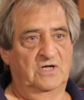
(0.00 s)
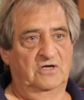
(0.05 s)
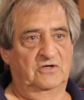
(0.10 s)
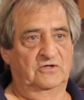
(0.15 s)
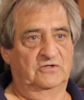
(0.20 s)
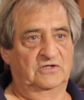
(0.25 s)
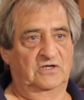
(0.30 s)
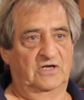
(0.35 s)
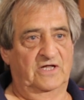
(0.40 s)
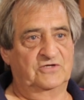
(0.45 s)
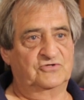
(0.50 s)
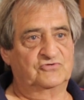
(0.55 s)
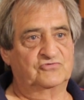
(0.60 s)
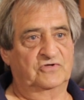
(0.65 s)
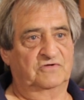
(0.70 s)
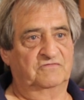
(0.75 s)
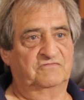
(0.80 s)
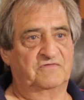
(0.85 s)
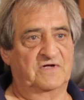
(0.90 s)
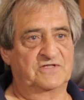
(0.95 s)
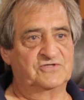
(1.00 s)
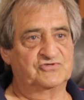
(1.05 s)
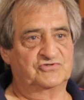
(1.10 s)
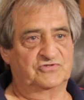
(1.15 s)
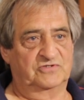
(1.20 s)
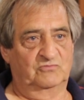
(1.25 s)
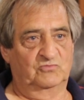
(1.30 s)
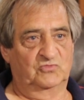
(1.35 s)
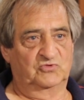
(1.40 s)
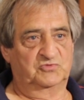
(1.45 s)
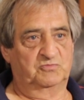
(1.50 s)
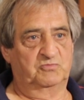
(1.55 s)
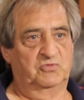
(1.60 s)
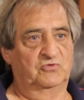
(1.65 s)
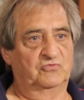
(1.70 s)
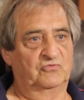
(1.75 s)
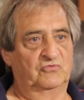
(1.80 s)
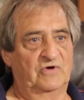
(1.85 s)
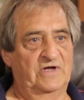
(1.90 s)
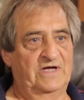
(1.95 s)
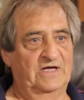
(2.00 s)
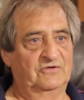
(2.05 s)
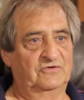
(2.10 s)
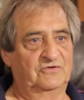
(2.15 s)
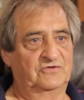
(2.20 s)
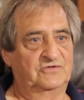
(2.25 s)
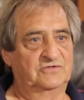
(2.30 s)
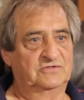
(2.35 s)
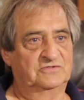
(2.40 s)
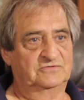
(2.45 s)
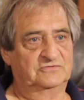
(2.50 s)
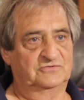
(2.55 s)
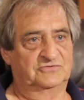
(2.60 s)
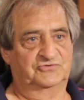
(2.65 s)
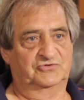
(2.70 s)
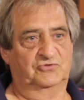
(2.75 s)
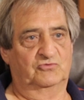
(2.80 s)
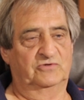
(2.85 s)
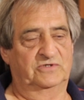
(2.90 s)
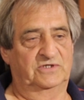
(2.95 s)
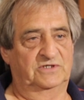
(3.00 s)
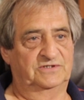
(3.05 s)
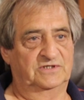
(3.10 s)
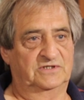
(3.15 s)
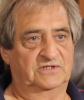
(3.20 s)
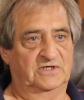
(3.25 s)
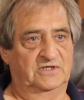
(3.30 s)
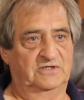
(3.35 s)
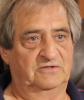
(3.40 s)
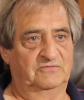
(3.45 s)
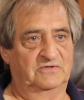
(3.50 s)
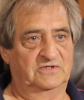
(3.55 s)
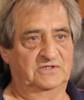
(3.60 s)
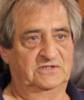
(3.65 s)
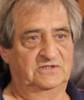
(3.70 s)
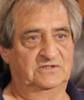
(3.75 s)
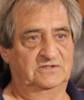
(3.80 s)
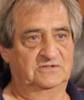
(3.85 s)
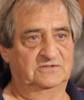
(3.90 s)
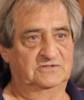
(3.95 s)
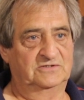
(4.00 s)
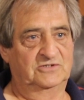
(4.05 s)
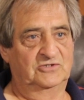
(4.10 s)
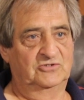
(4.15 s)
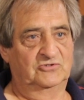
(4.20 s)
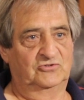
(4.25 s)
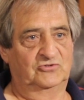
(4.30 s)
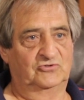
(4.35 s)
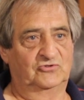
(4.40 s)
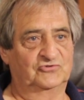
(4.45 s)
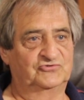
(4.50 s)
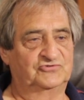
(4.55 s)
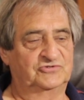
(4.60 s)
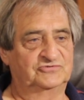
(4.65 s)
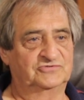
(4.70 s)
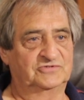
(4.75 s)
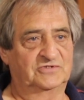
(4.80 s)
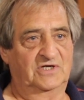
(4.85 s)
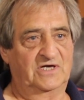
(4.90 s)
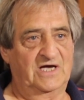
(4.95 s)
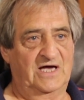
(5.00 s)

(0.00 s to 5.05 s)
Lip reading: and electric fencing was put round the square to keep the horses and